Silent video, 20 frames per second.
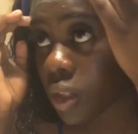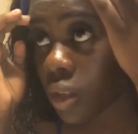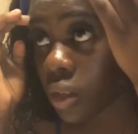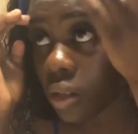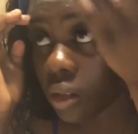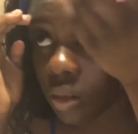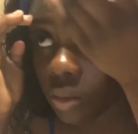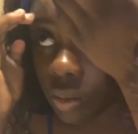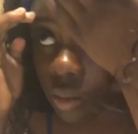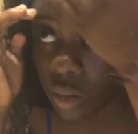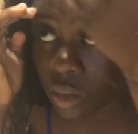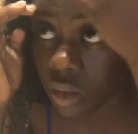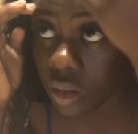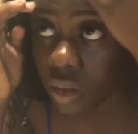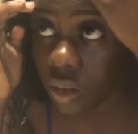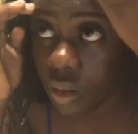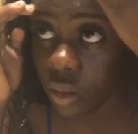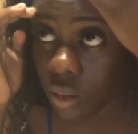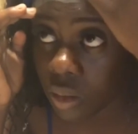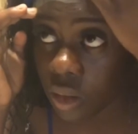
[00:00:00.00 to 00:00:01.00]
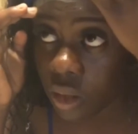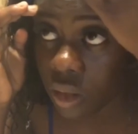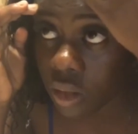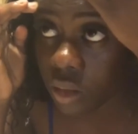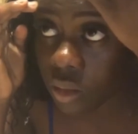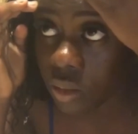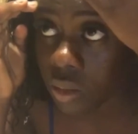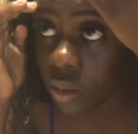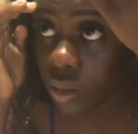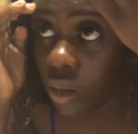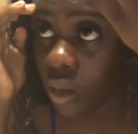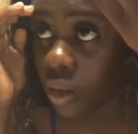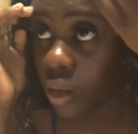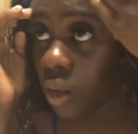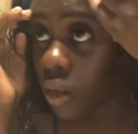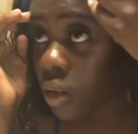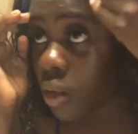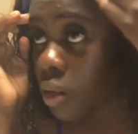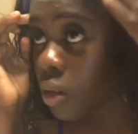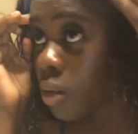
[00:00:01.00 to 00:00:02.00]
And then we're gonna go in and
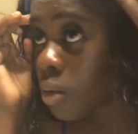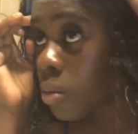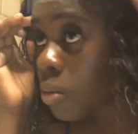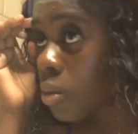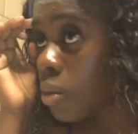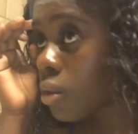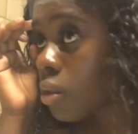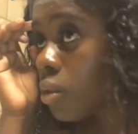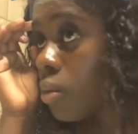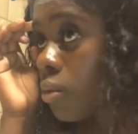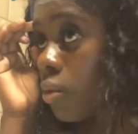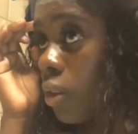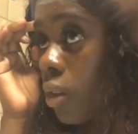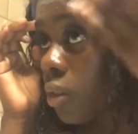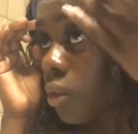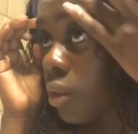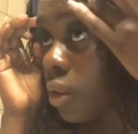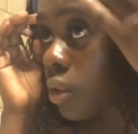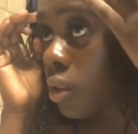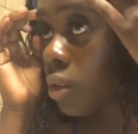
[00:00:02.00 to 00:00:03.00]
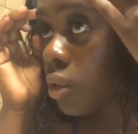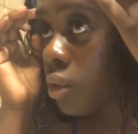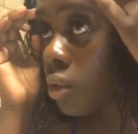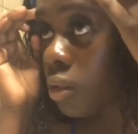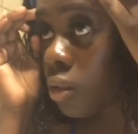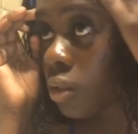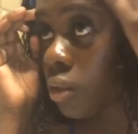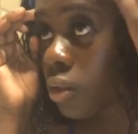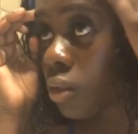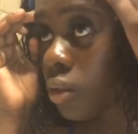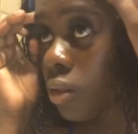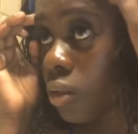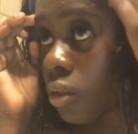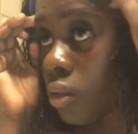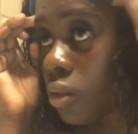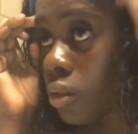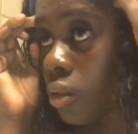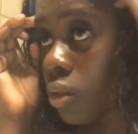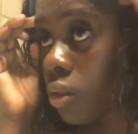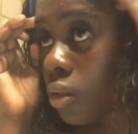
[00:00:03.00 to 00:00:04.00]
put some some foundation,
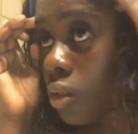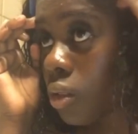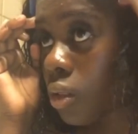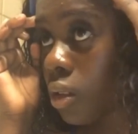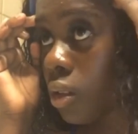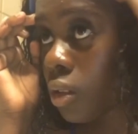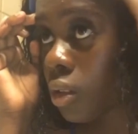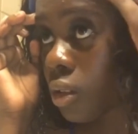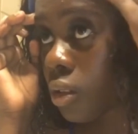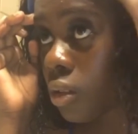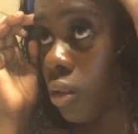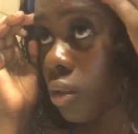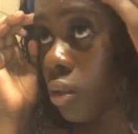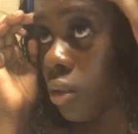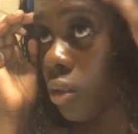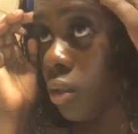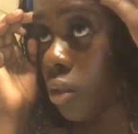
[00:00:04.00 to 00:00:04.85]
and